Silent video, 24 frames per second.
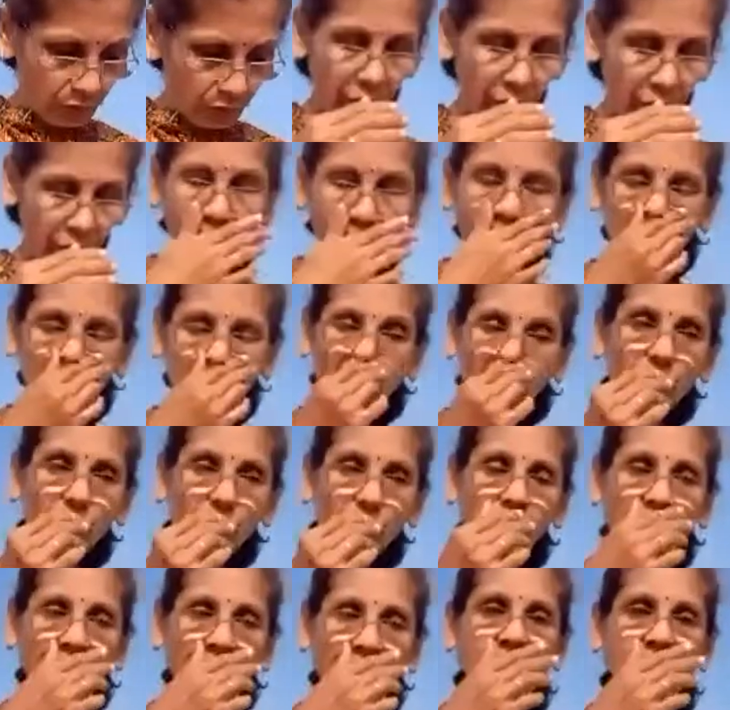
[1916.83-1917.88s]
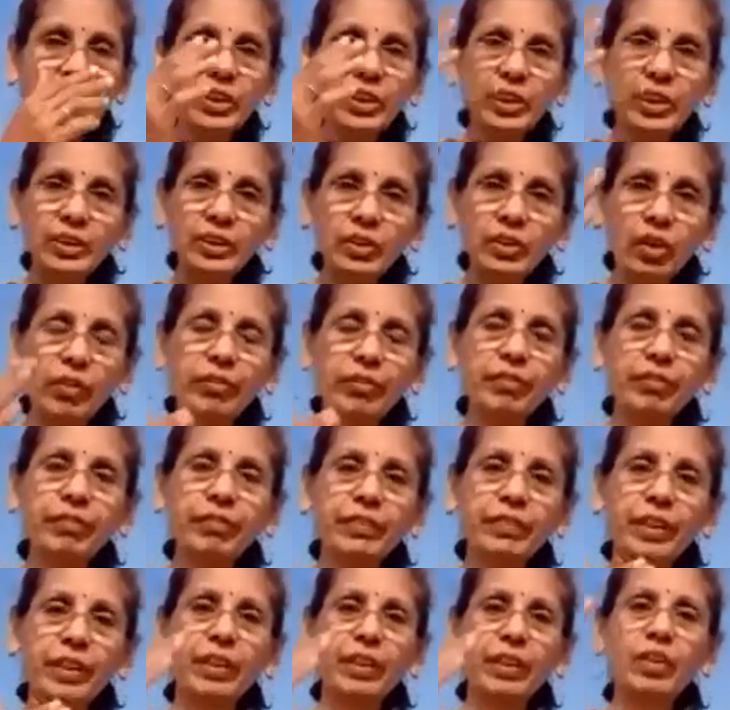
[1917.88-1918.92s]
narrations of
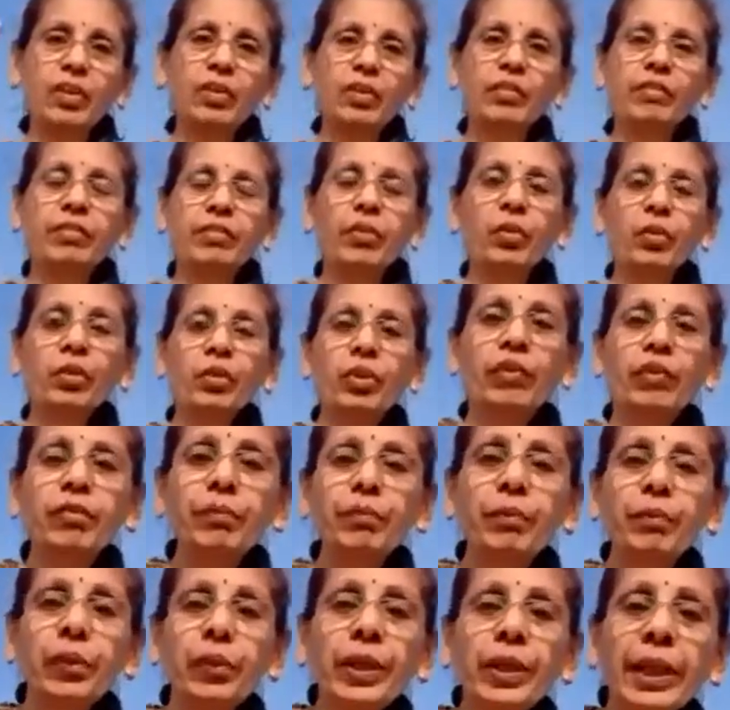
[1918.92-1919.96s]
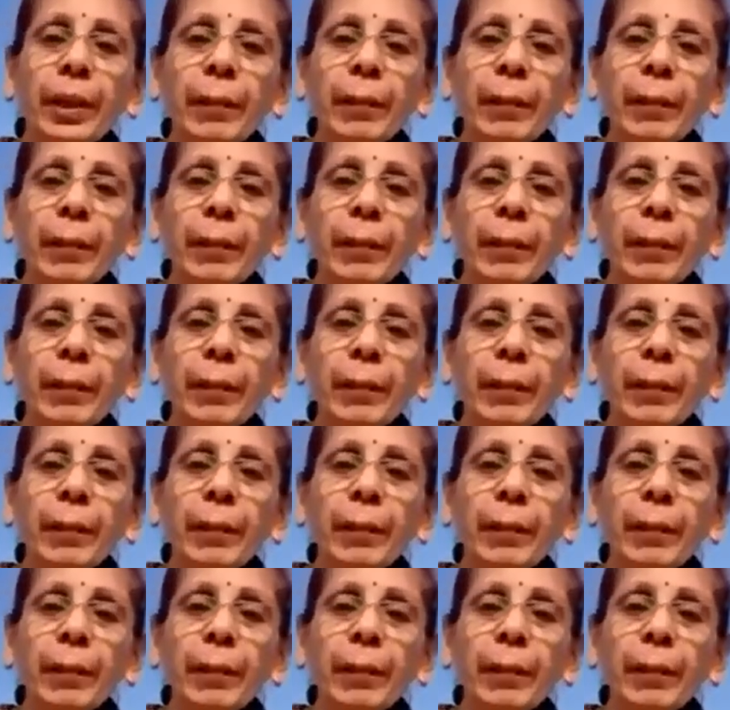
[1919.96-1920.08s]
the fruit of punya